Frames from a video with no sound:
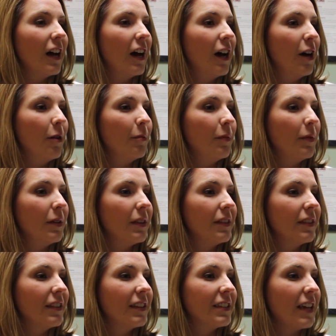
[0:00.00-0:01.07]
Um,
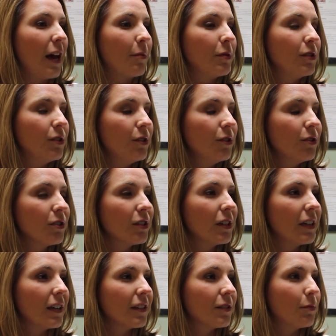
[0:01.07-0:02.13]
this happens
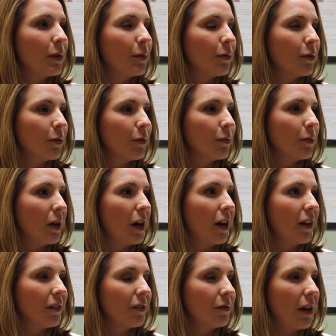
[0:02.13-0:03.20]
usually as people
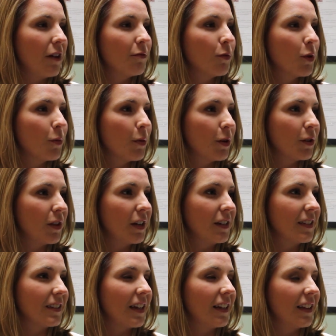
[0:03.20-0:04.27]
uh, have more
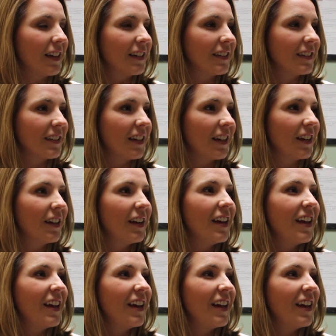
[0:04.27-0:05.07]
birthdays, as I like to say,